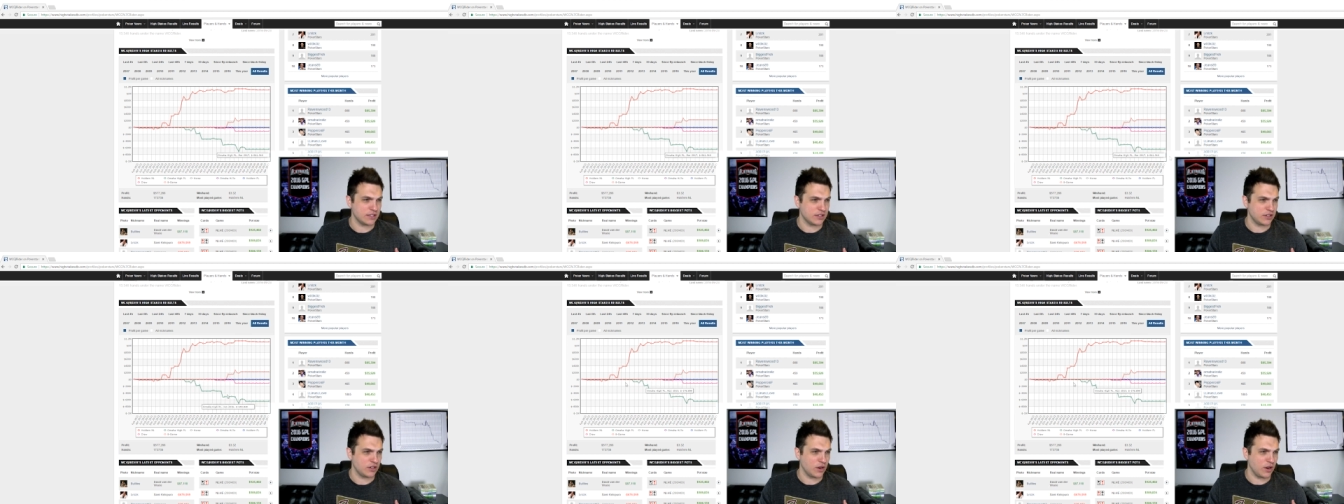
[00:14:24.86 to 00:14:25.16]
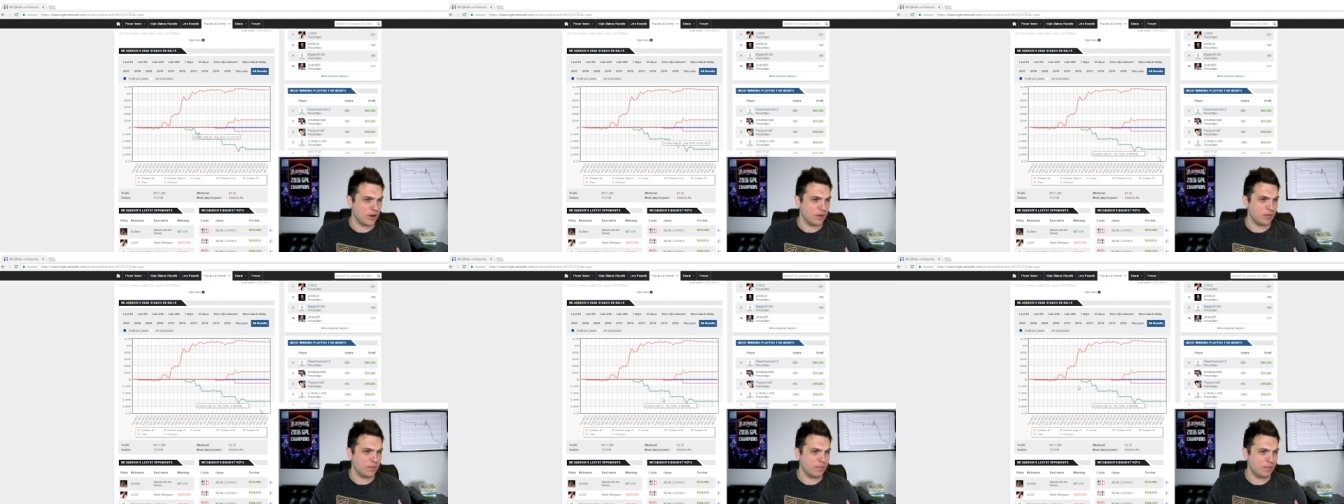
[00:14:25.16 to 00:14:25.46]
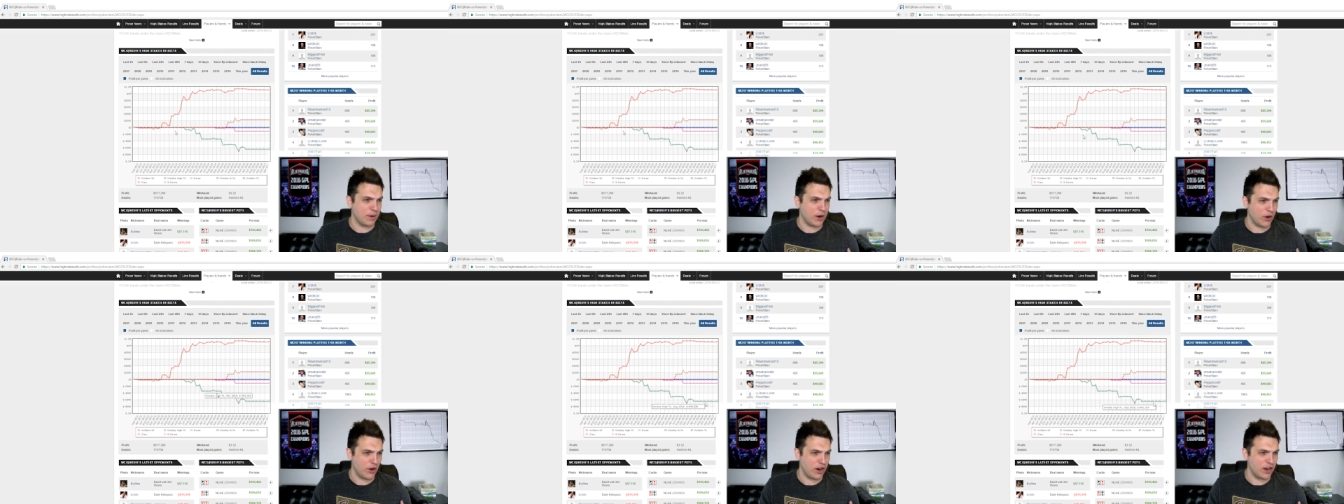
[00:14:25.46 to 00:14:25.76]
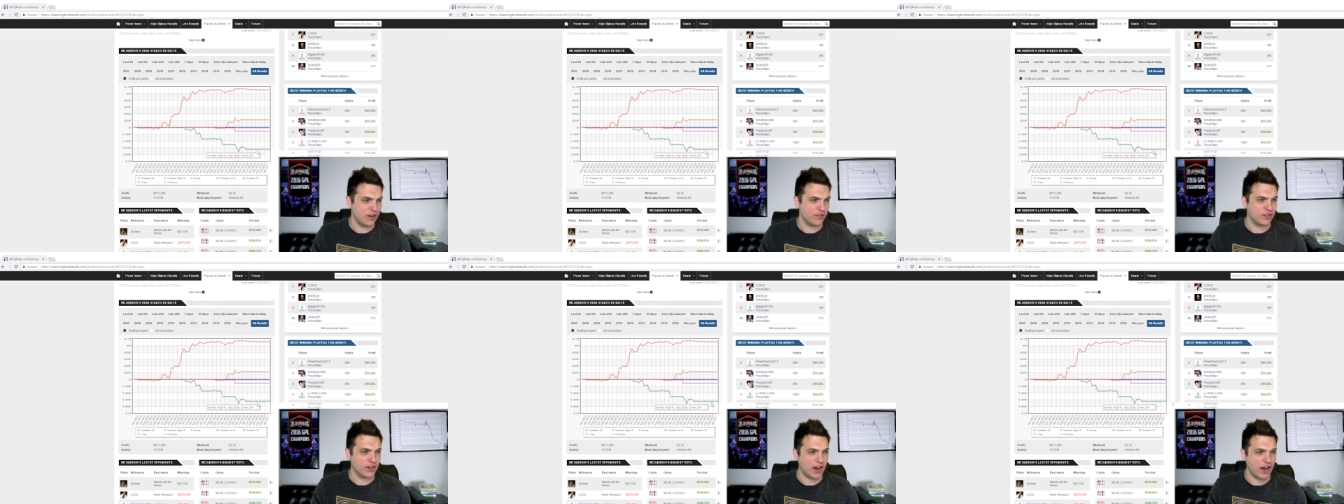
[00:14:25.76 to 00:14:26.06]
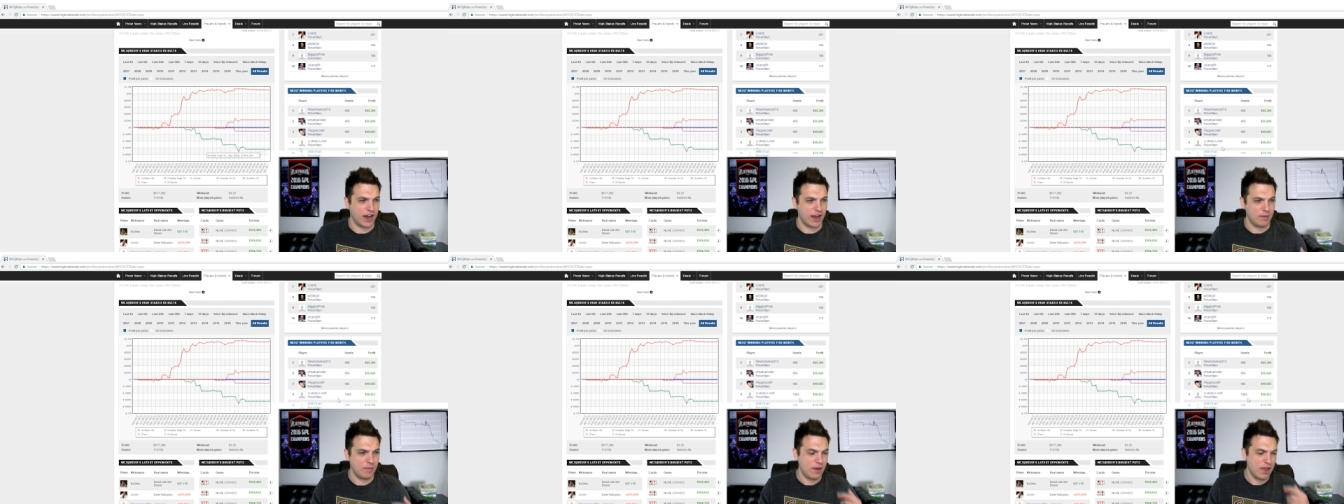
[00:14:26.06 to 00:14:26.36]
you know, period of
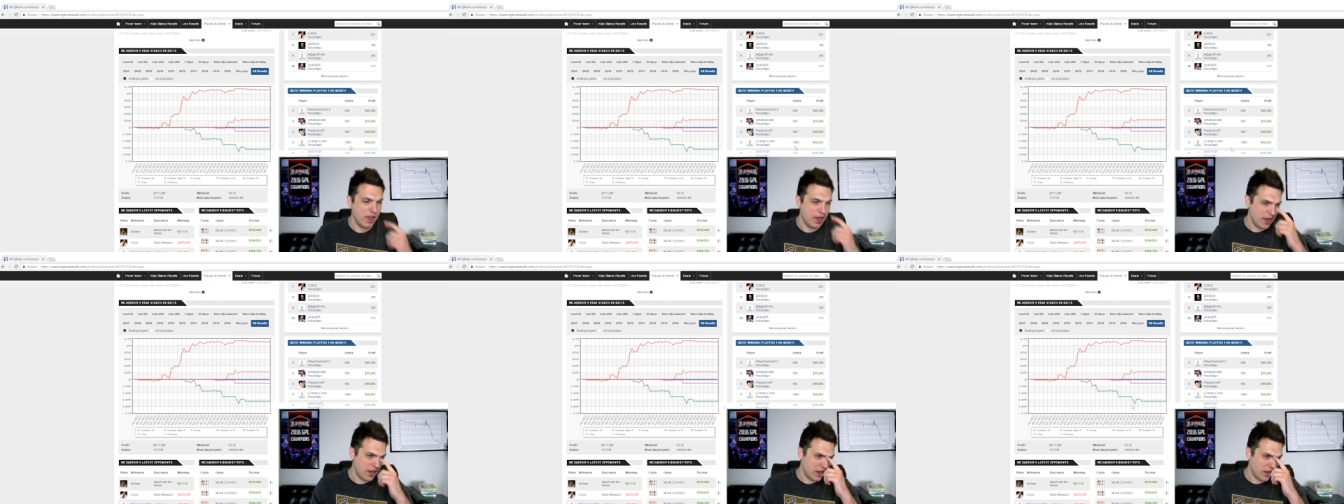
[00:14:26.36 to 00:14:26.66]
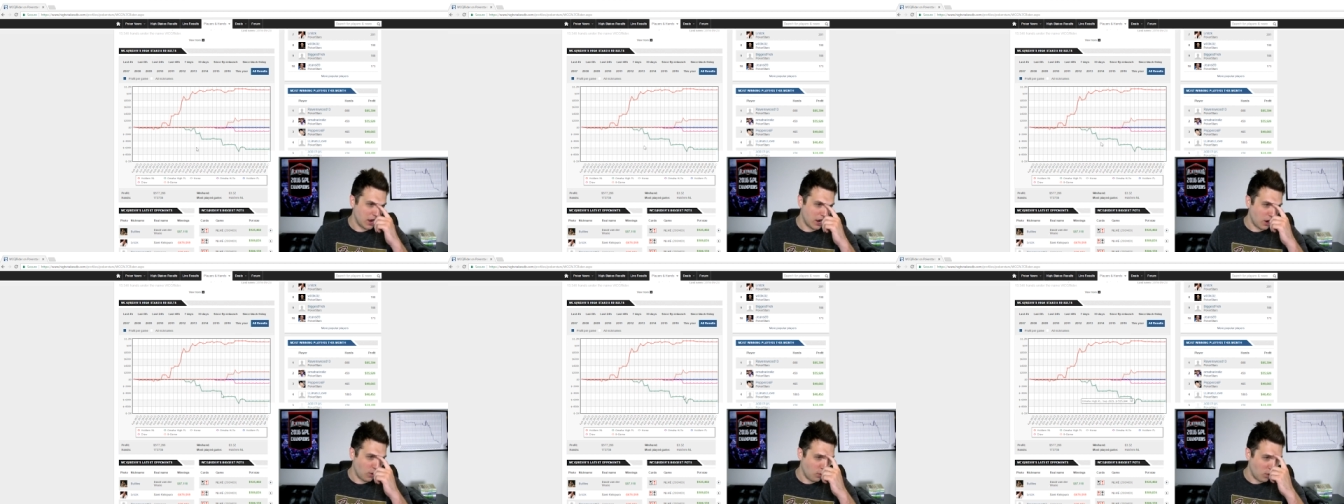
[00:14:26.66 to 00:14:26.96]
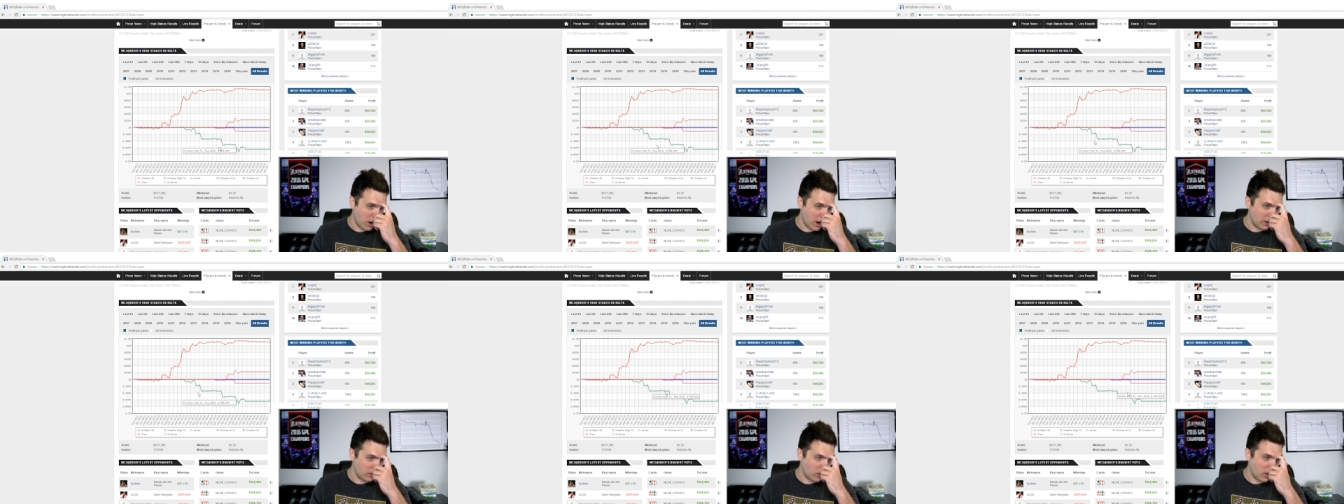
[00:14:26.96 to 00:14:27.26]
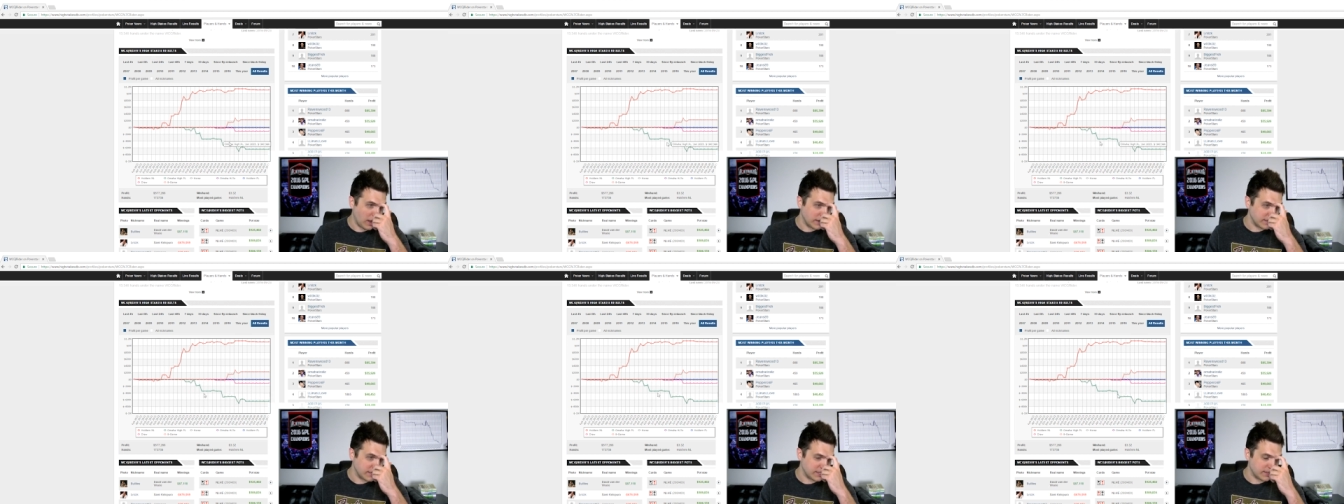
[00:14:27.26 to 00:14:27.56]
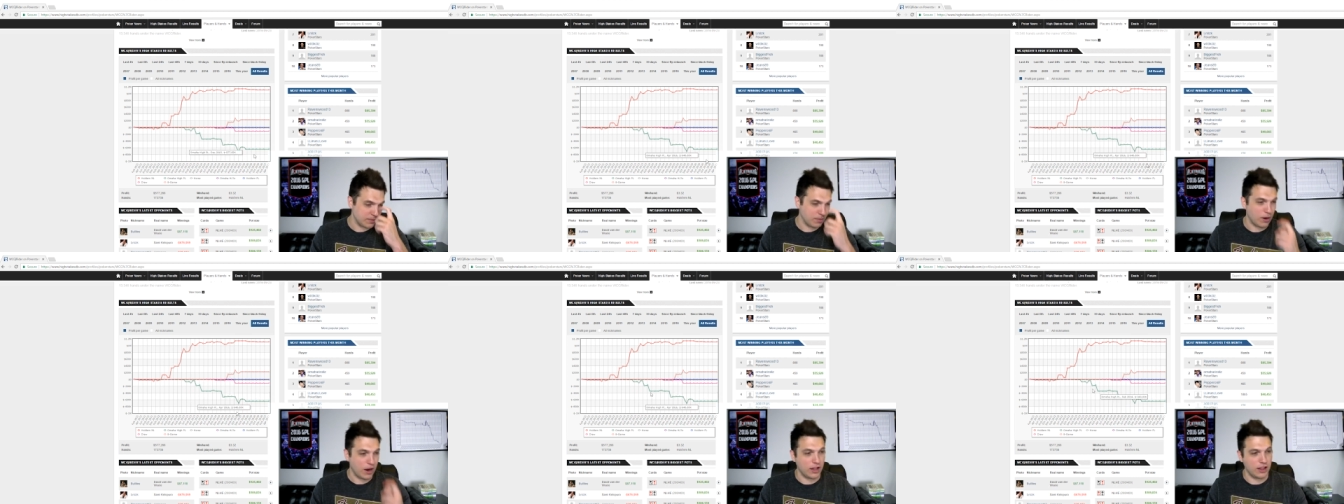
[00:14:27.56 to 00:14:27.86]
time where I lost
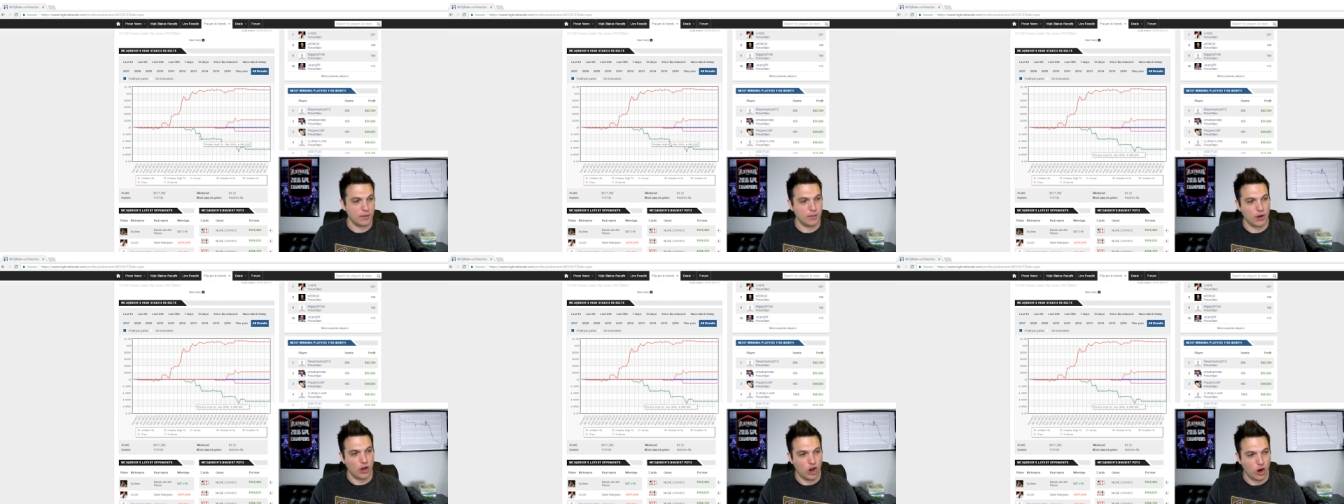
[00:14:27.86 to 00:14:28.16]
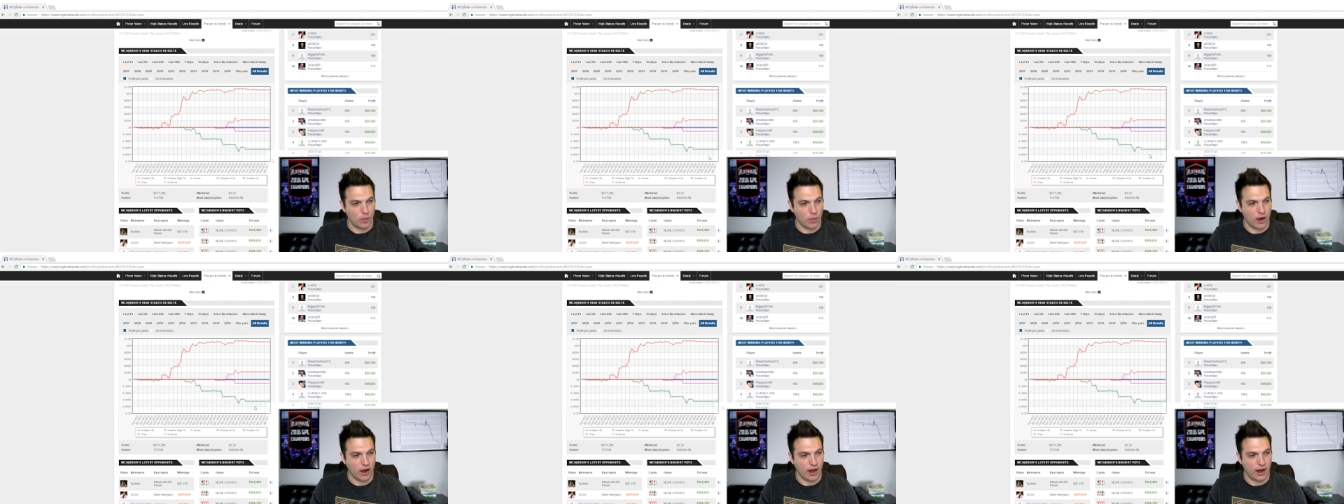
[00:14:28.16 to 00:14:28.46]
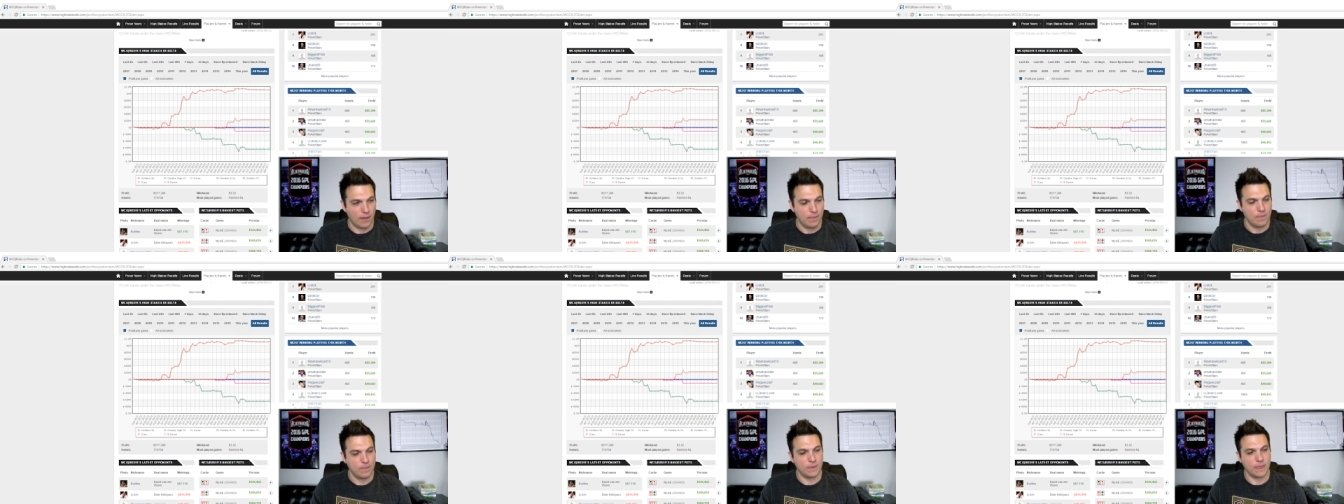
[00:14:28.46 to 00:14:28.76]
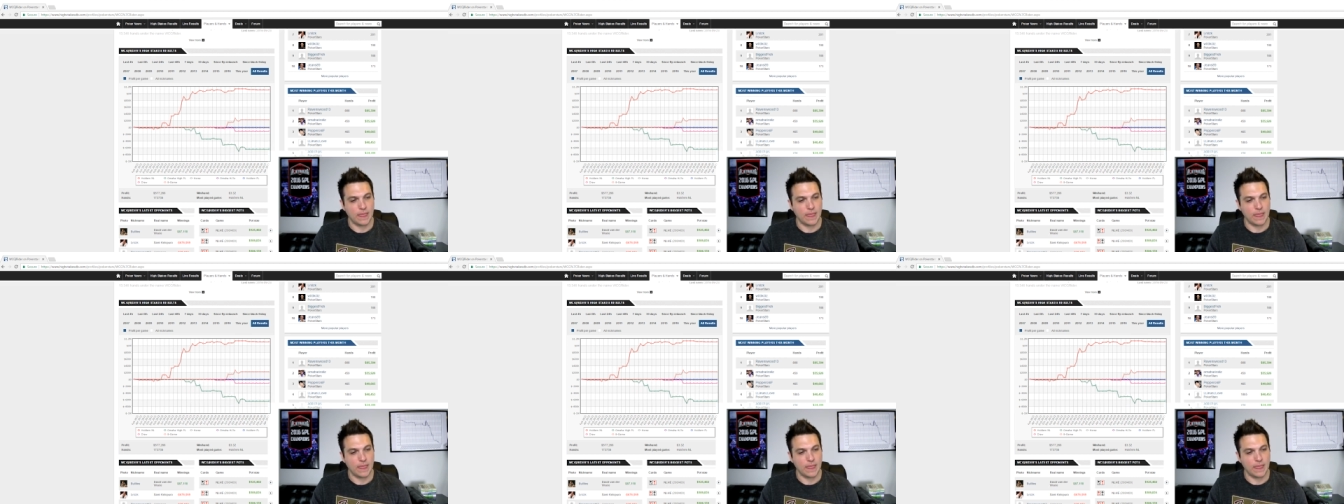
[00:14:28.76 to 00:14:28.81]
this in pot limit Omaha,